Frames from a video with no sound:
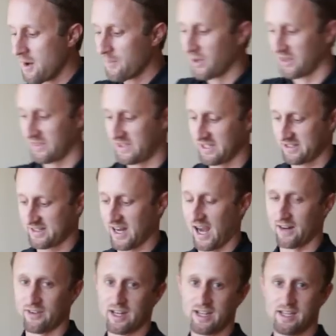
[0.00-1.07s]
But this
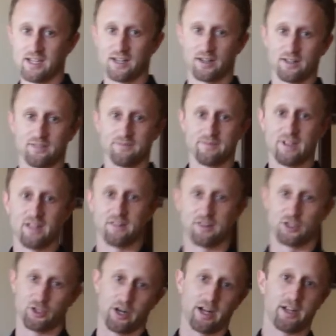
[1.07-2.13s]
guy right here is
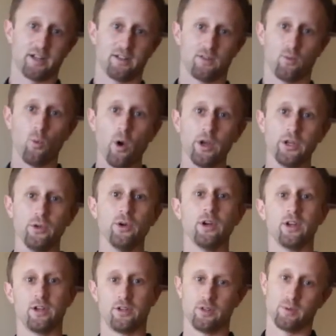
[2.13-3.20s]
the trick. What are you
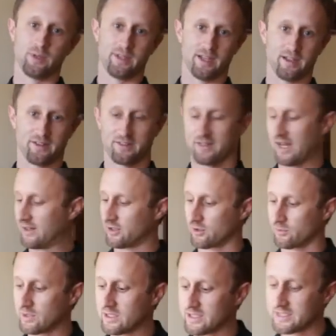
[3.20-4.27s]
going to do with this? And there
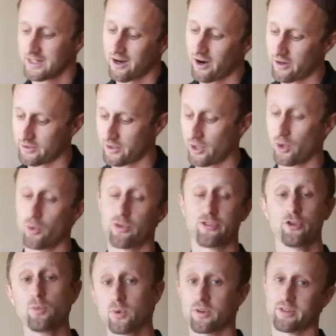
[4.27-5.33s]
really are no
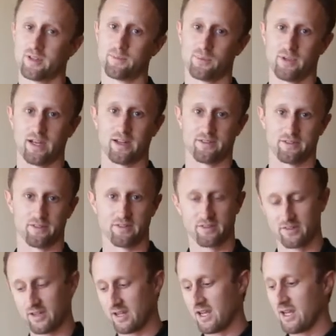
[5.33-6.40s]
super simple
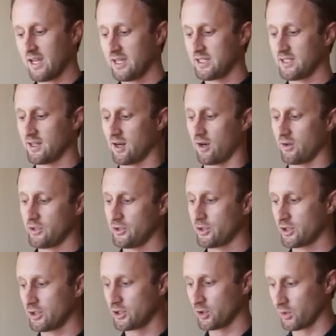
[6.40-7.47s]
answers. You know, you
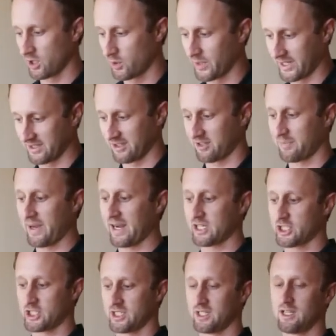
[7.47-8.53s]
can do a quick
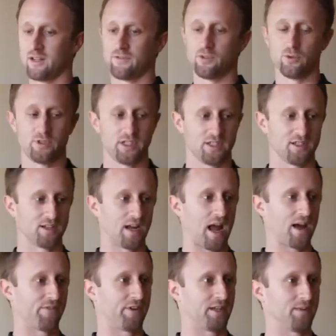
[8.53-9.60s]
inspection. If you didn't
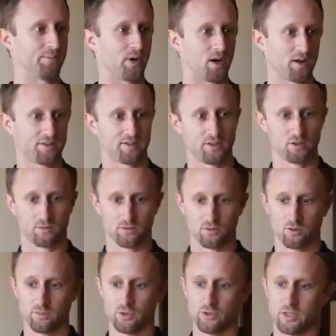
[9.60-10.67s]
have any bugs in your
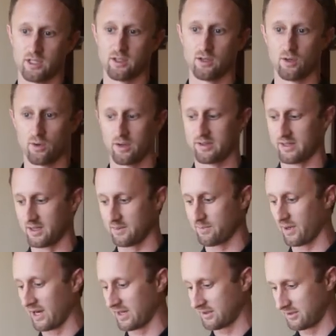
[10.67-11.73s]
room, you didn't notice any
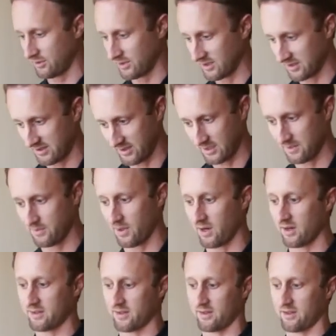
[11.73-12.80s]
bites, you didn't see any
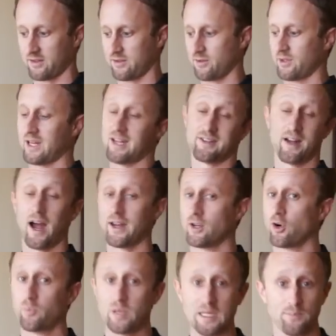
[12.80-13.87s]
bugs on the suitcase. I
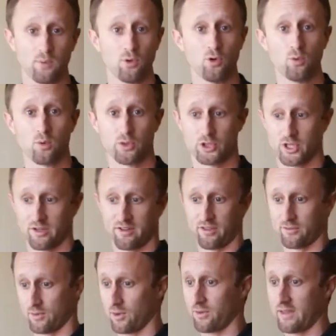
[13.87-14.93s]
know people who will
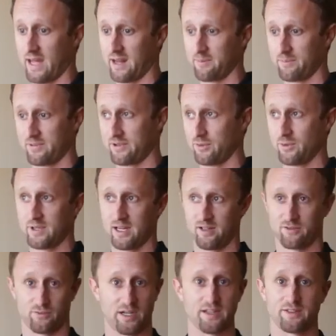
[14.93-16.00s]
just throw that
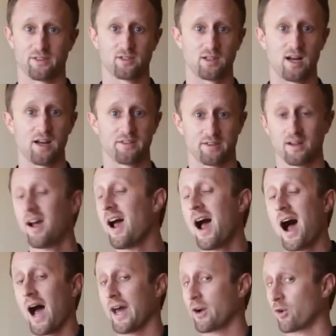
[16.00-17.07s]
suitcase right in their closet.
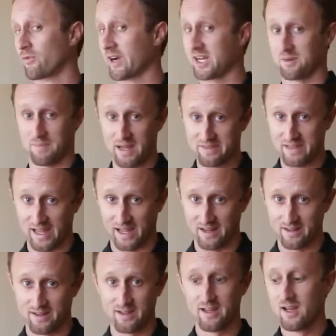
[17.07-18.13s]
I don't recommend
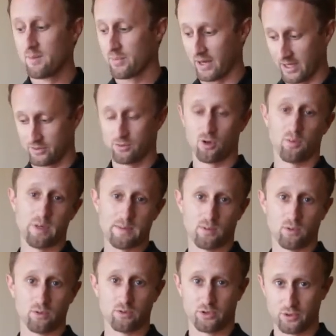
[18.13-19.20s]
that, but I do know
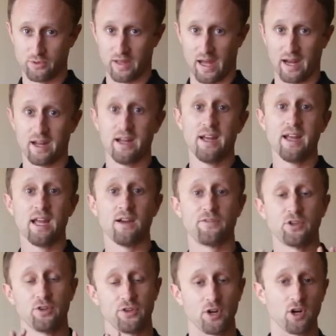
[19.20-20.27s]
people who do that. If
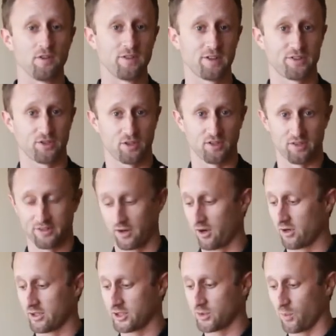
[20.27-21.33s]
you're nervous or
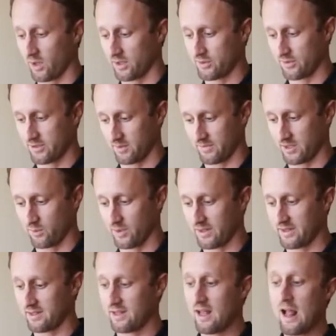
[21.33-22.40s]
concerned and you want to do something
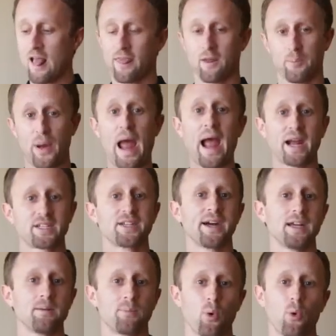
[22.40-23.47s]
with it, the
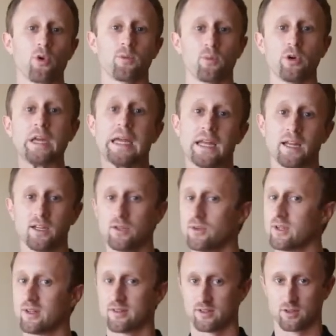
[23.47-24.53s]
PackTite portable heating
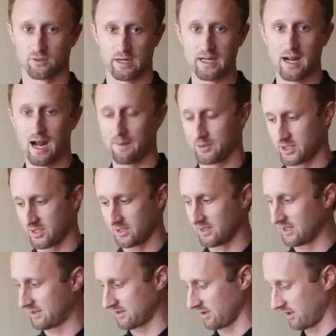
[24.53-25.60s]
unit is a great option.
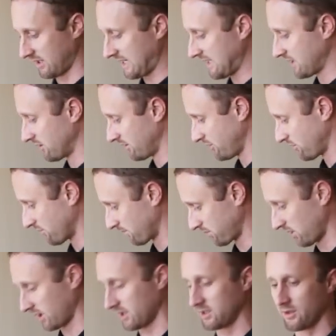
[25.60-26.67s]
It's a heater you can
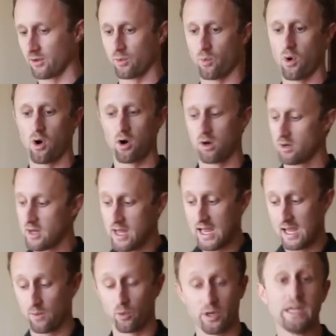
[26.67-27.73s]
plug into the wall
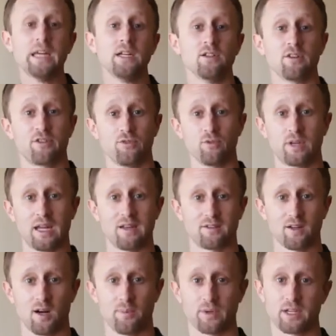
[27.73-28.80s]
and will heat your suitcase
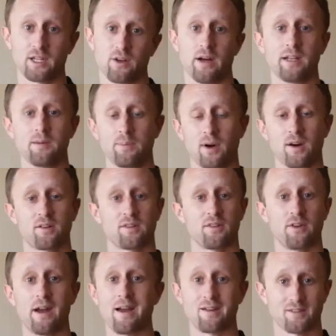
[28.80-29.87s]
up and kill any bugs and
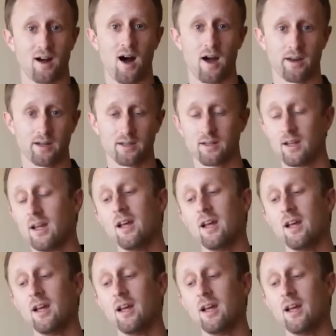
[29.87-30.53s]
their eggs on it.